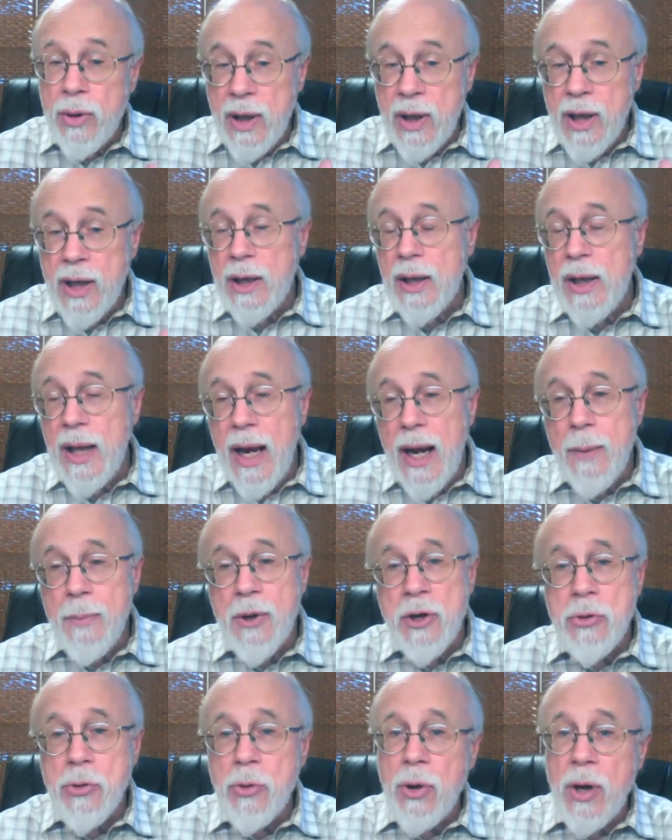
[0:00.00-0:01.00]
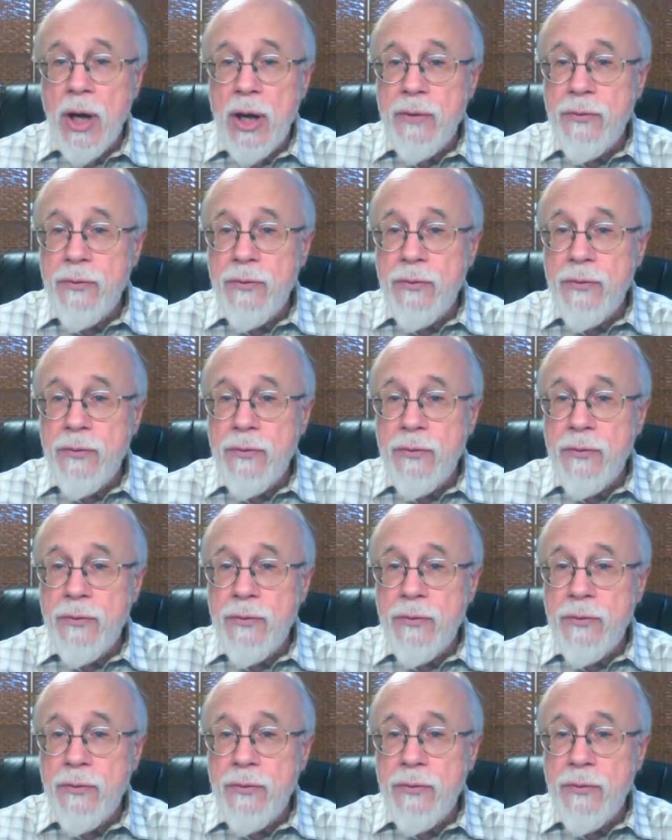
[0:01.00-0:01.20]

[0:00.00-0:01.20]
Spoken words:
in a laboratory,